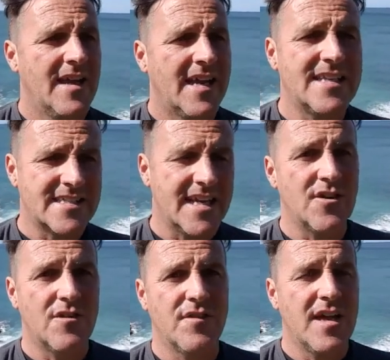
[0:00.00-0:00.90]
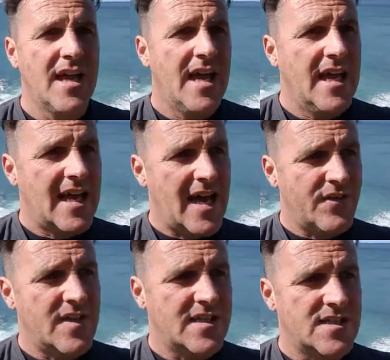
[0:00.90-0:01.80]
instead of
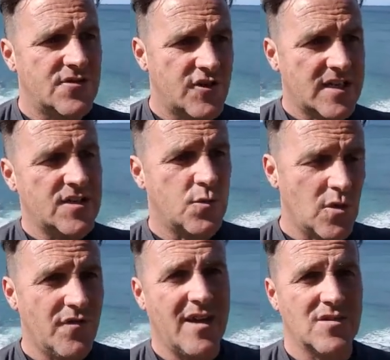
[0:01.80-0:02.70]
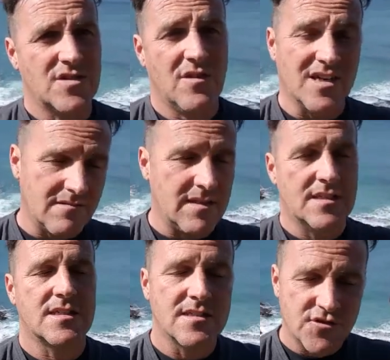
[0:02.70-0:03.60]
having this strict 12 hours, like
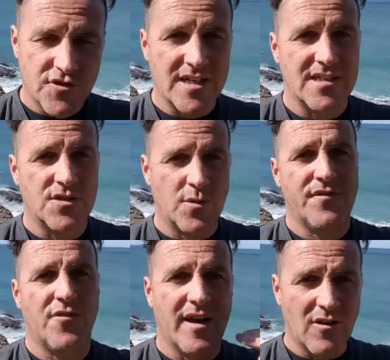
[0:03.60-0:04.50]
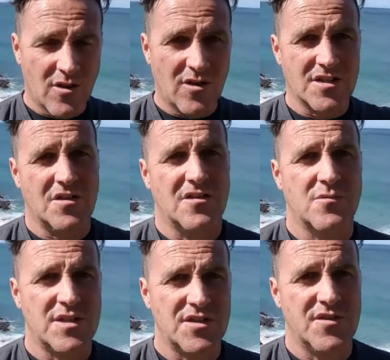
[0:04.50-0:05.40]
strict 24-hour clock
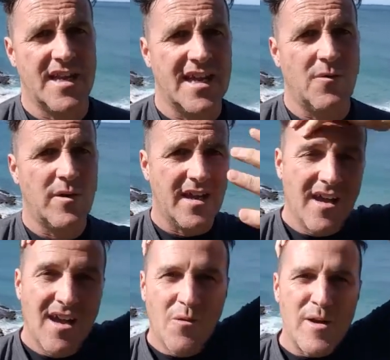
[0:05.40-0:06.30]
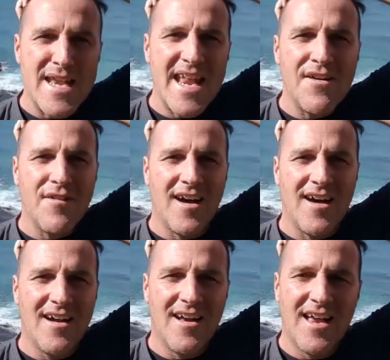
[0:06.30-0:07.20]
cycle we do now, where we
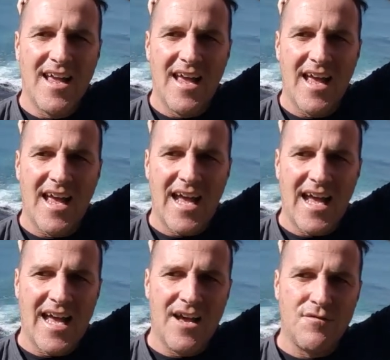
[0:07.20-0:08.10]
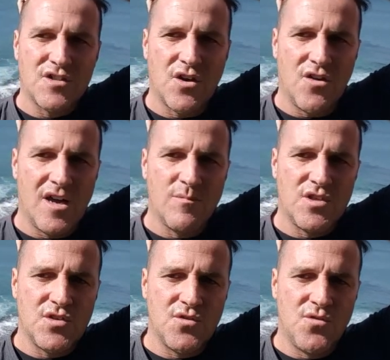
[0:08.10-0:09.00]
never have time
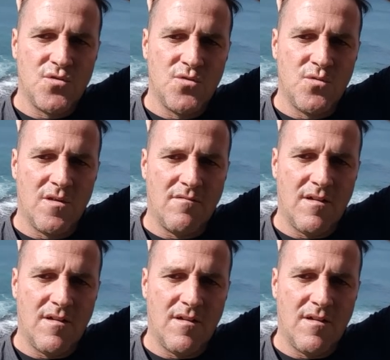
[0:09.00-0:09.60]
to